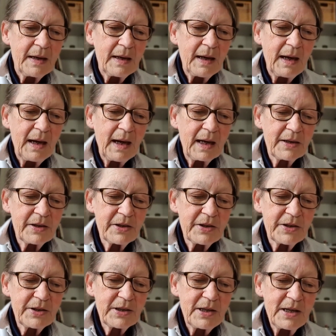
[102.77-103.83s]
and
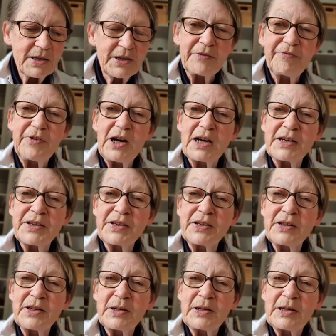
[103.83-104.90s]
his
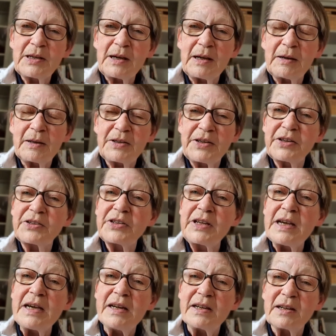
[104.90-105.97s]
advisers uh,
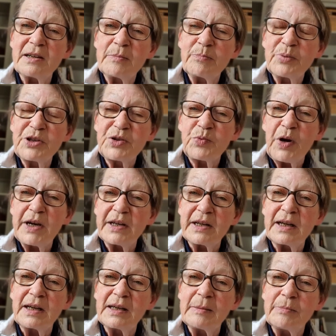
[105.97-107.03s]
succeeded in persuading
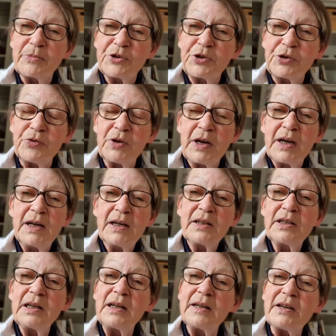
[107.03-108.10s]
him to
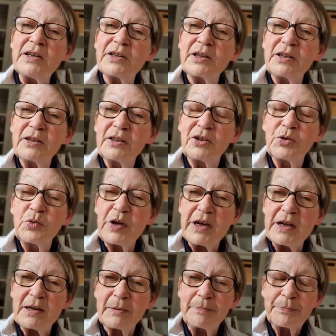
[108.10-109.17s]
delete the
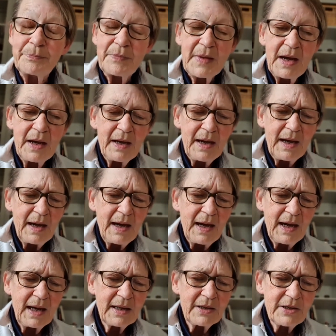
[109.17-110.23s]
tweet
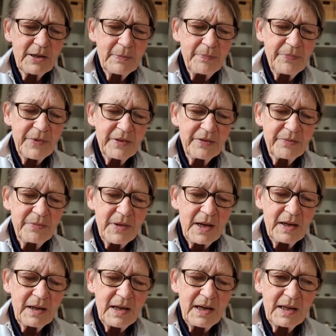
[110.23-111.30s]
and
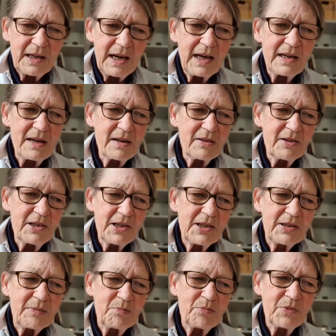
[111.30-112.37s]
again this
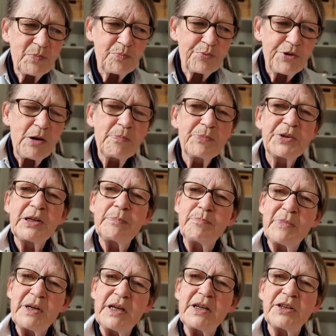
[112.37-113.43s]
prompted
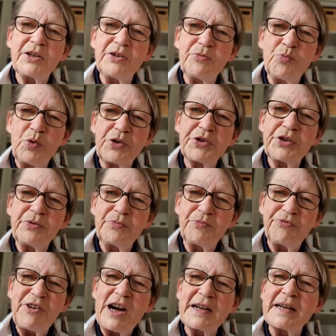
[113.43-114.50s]
me to want to
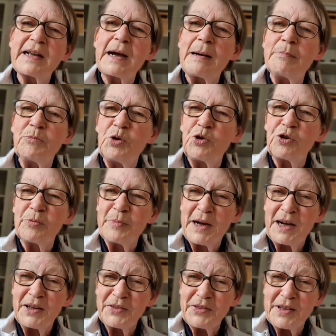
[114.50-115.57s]
find out more
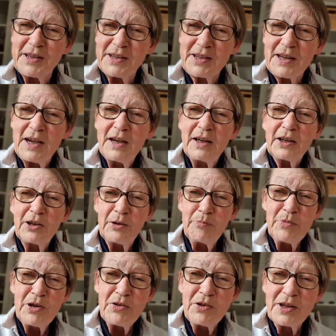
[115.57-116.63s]
about this
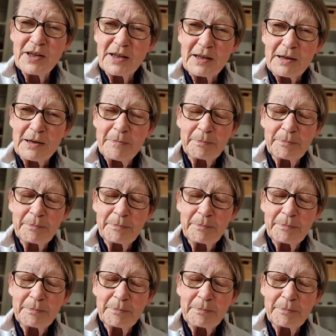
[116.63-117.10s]
community